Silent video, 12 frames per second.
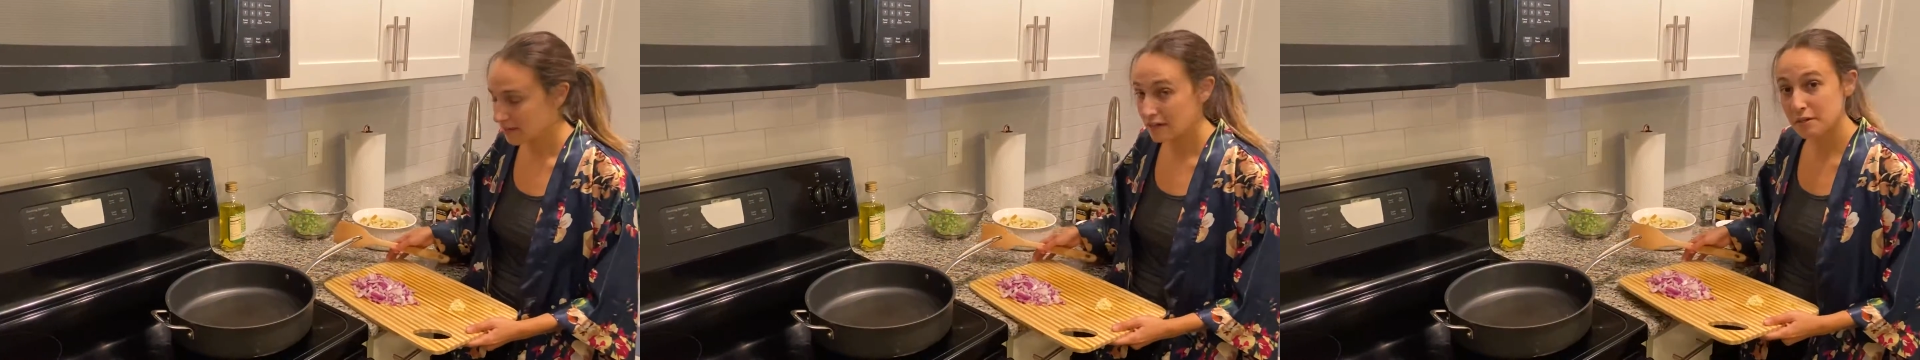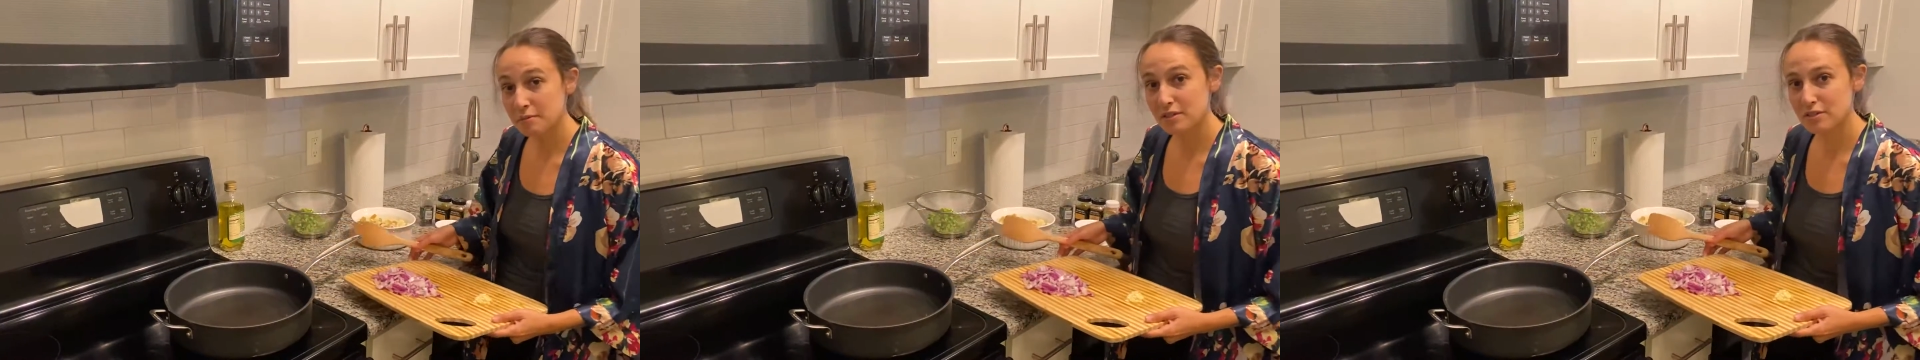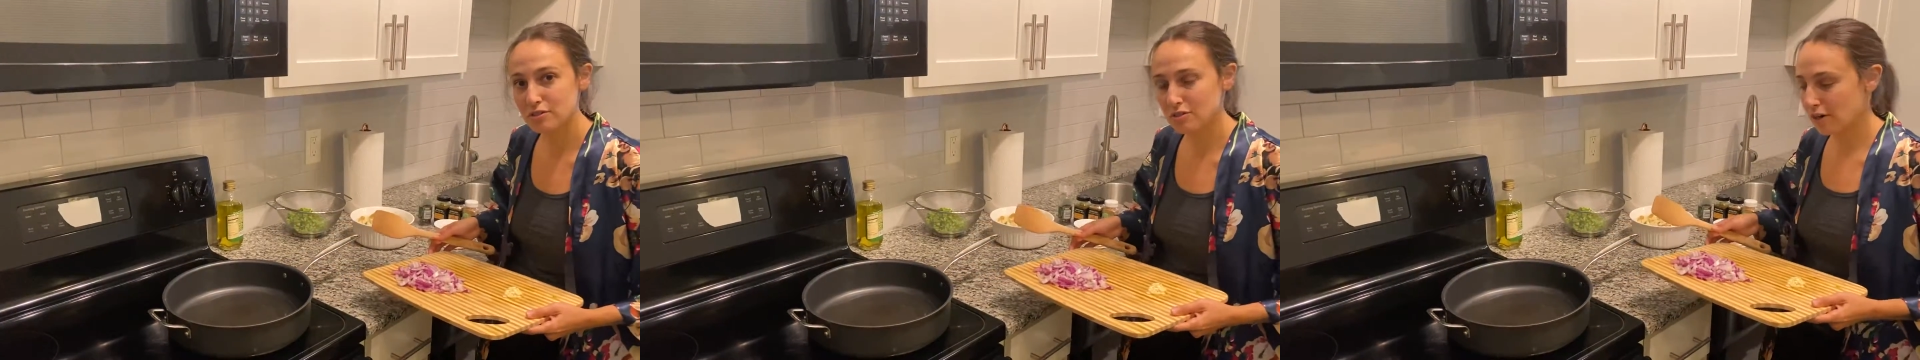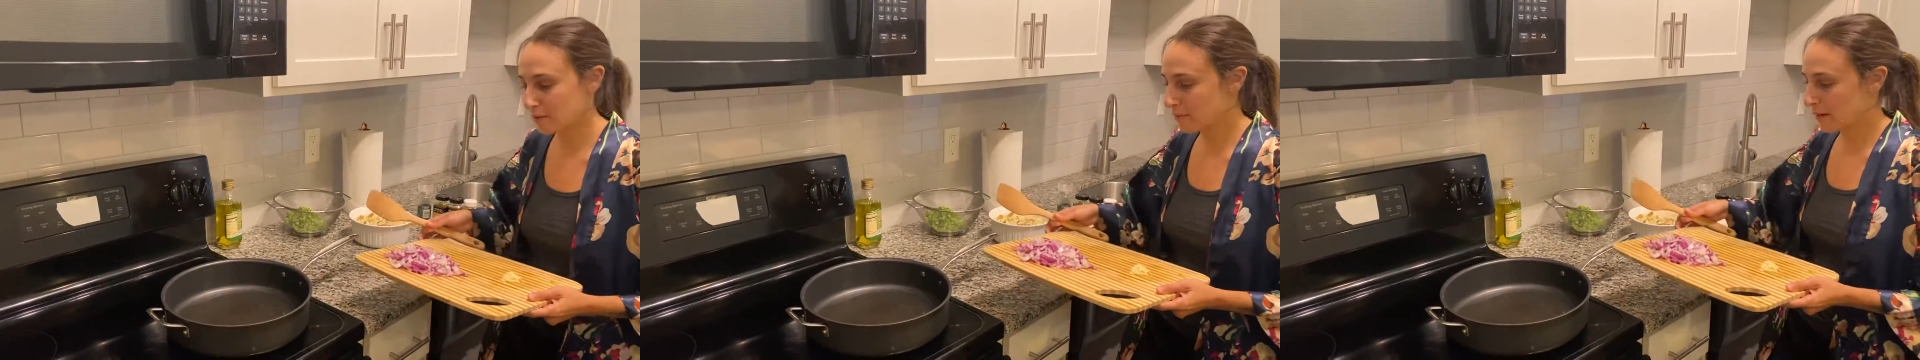I'm going to
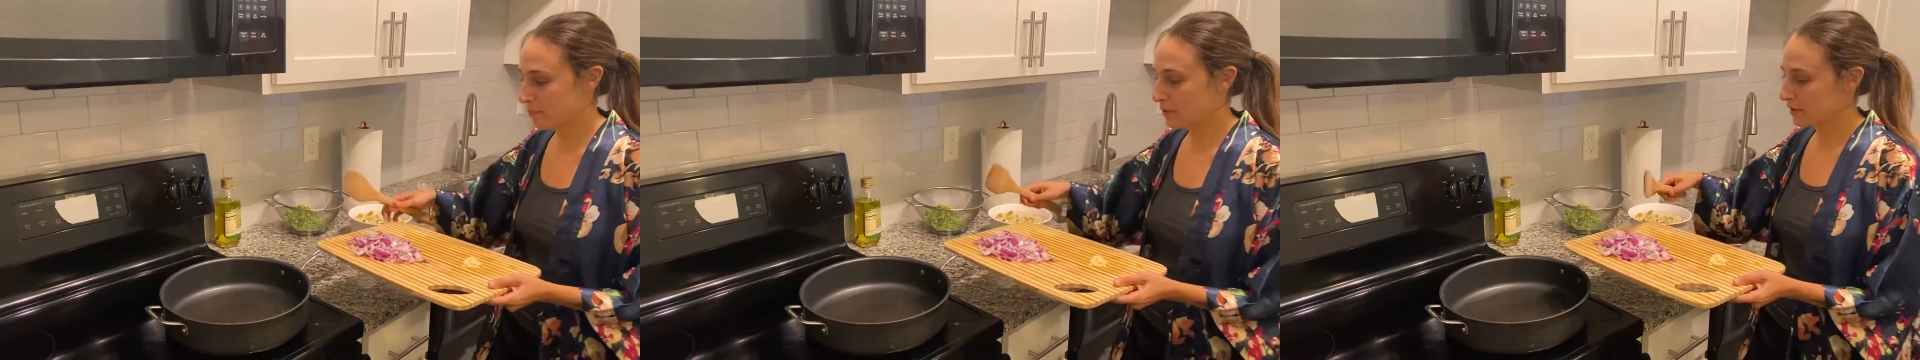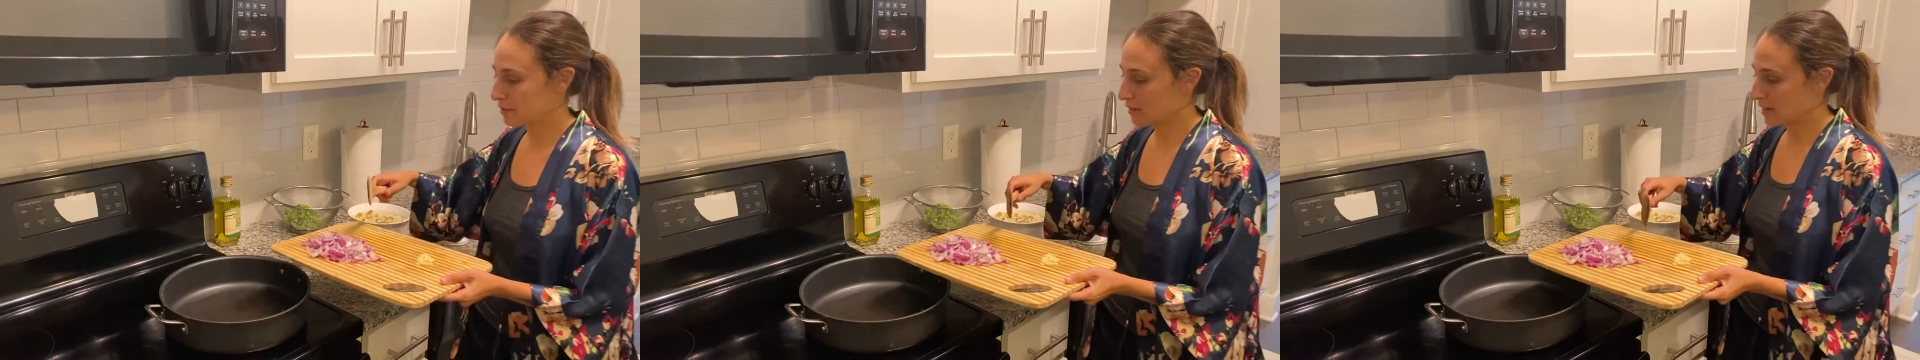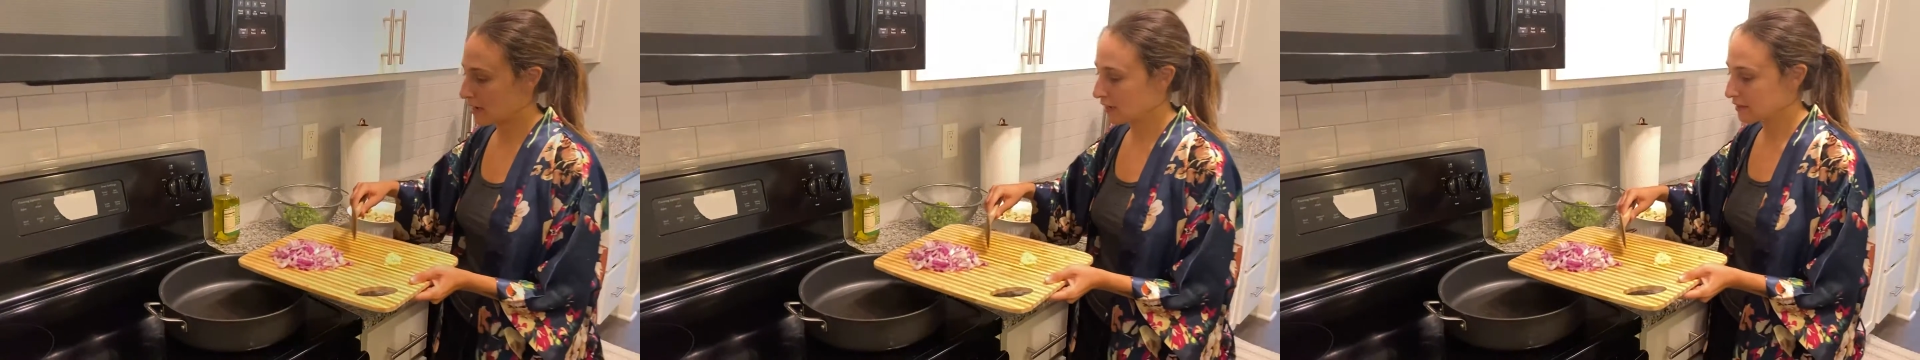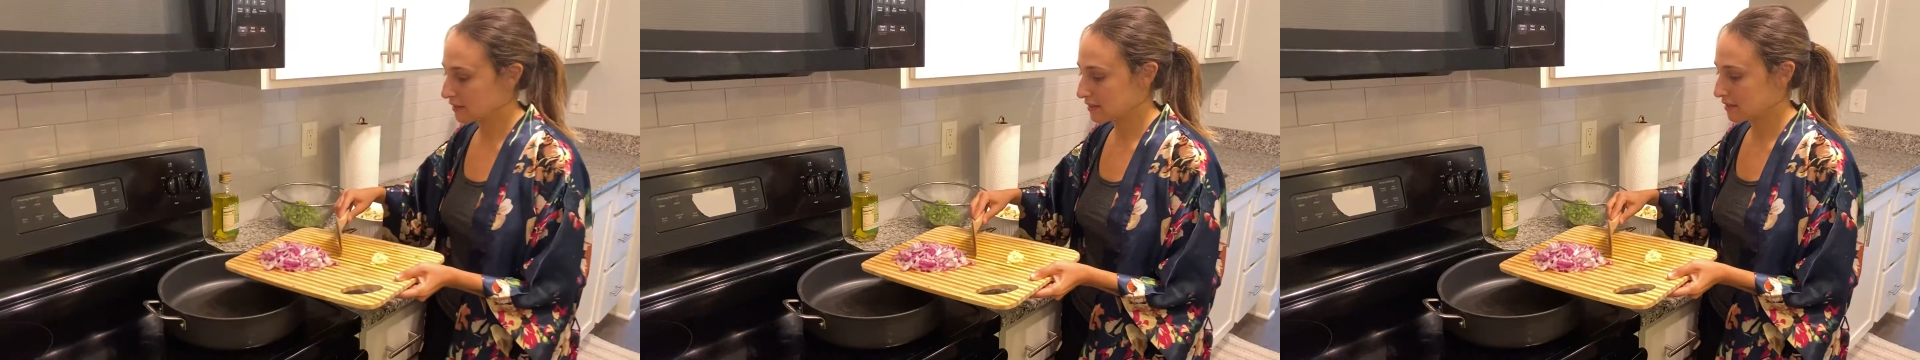start by putting my
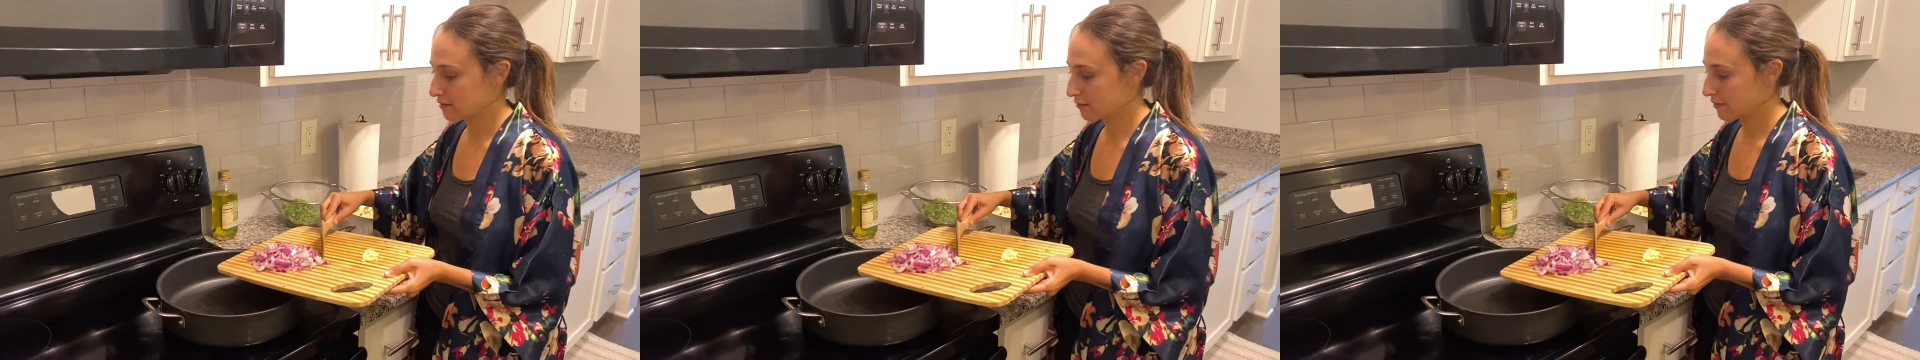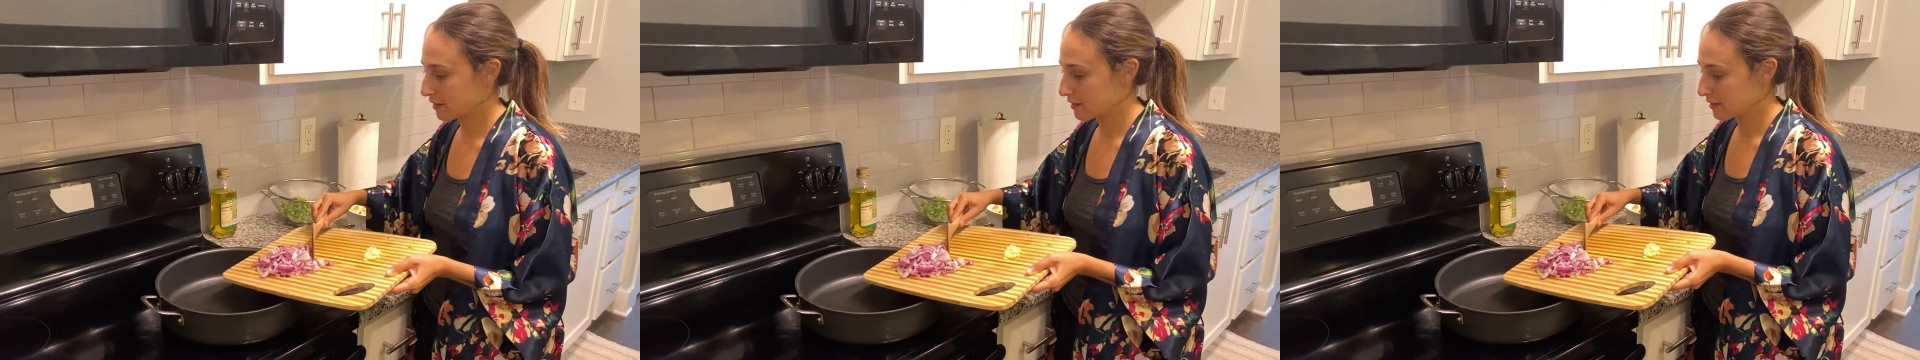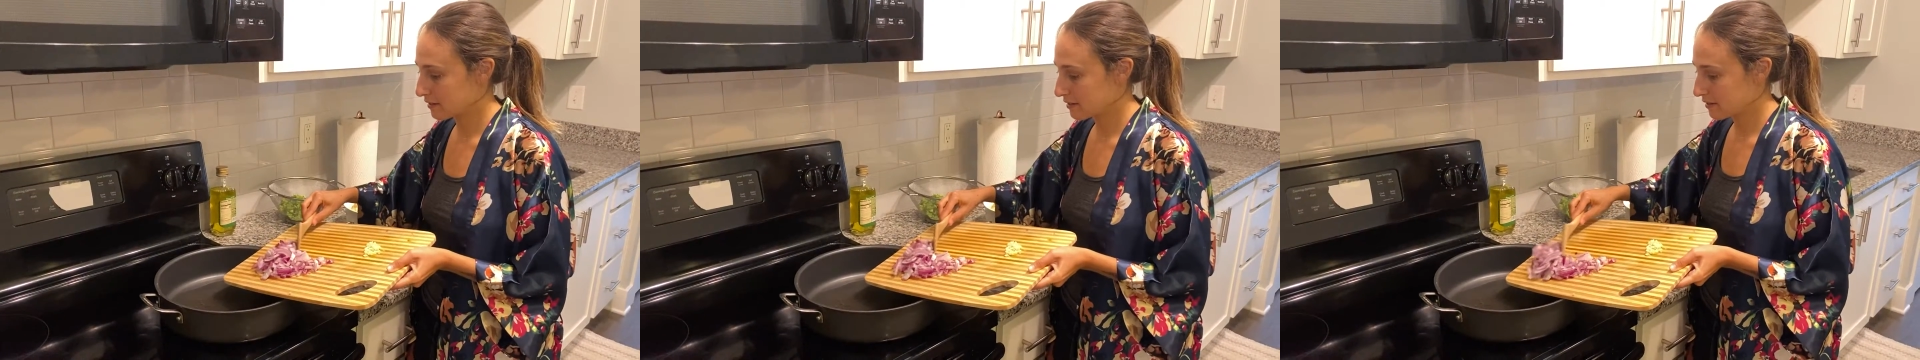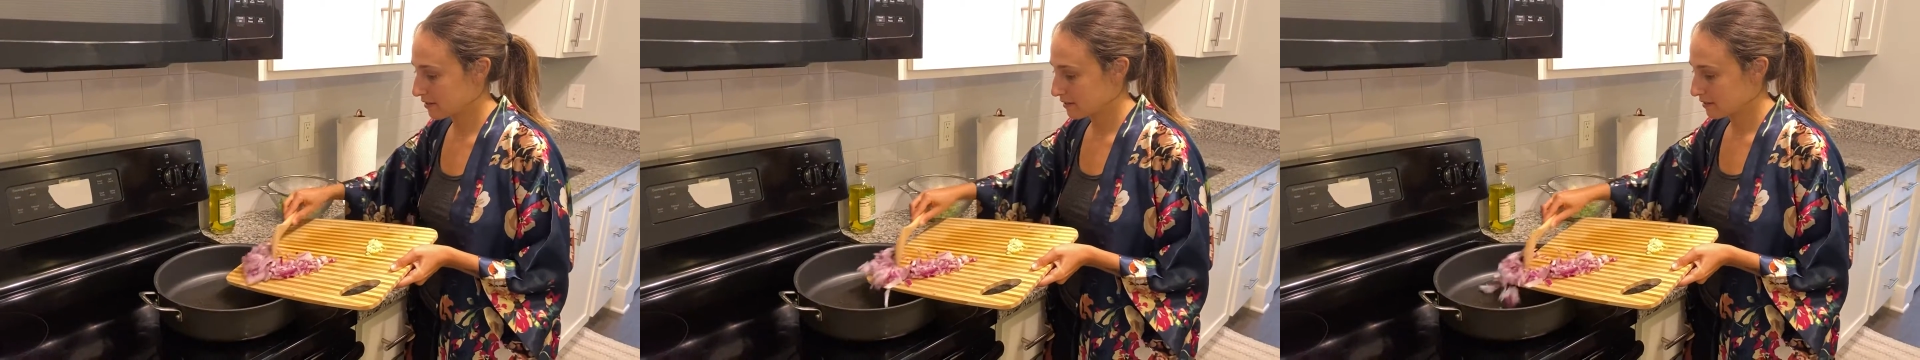onions in first.